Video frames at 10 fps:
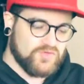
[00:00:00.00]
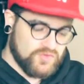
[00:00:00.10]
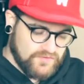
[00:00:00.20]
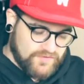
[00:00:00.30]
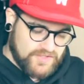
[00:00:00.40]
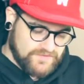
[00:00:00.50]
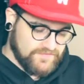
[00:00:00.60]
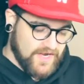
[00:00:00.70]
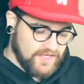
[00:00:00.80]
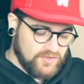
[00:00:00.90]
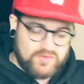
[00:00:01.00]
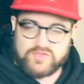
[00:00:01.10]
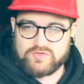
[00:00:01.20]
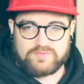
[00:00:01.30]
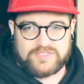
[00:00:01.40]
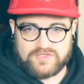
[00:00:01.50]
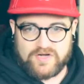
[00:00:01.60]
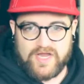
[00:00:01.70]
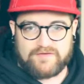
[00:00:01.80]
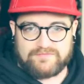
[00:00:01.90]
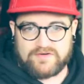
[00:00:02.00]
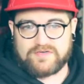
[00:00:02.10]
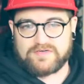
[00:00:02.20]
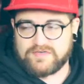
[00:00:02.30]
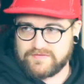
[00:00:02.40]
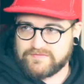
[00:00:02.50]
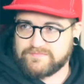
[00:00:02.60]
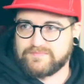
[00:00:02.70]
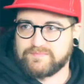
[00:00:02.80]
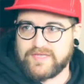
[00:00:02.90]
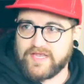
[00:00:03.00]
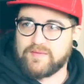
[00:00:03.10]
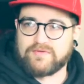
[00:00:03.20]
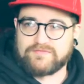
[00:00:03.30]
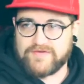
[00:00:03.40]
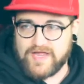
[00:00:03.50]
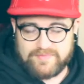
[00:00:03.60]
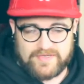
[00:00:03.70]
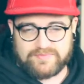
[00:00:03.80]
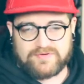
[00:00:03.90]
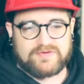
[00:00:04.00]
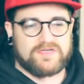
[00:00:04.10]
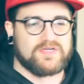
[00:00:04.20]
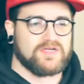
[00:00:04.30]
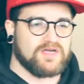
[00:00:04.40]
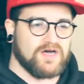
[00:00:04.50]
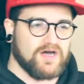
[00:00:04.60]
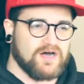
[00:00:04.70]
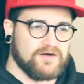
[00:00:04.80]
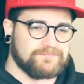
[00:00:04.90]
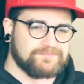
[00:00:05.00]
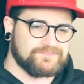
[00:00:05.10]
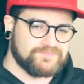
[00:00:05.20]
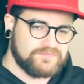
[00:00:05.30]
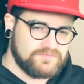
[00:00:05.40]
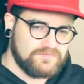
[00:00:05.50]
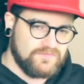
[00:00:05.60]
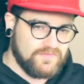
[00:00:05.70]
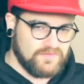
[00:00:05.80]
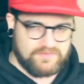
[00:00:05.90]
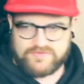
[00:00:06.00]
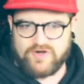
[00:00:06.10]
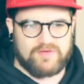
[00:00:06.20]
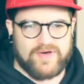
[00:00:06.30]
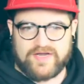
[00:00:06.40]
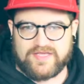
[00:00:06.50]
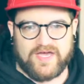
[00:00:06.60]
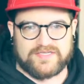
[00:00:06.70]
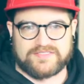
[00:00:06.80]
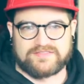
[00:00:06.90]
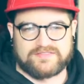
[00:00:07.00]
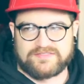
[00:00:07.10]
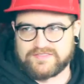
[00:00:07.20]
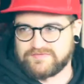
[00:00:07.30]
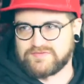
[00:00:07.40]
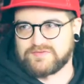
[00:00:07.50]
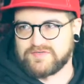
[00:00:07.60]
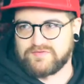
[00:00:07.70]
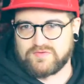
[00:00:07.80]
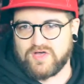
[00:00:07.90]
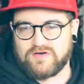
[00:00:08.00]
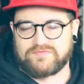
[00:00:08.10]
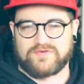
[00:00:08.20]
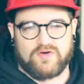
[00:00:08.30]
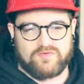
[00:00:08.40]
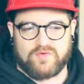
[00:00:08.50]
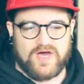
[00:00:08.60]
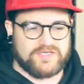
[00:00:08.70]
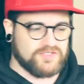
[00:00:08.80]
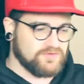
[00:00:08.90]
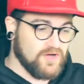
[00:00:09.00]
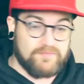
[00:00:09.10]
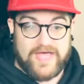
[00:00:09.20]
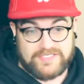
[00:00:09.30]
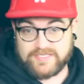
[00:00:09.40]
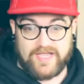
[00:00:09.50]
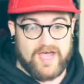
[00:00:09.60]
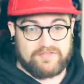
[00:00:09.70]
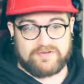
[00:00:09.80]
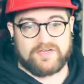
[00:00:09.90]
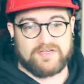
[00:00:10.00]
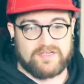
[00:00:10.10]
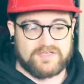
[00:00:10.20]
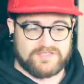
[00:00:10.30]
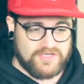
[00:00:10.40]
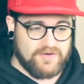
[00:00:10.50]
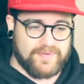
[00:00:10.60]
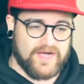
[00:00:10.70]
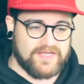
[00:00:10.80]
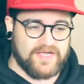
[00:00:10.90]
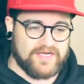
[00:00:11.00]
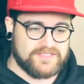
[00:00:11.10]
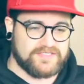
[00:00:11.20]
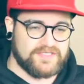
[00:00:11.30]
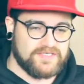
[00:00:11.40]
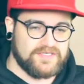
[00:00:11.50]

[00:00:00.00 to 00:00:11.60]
Diversify. YouTube is great for being able to find people. Start a podcast. If you love Overwatch or you love Magic the Gathering, start a podcast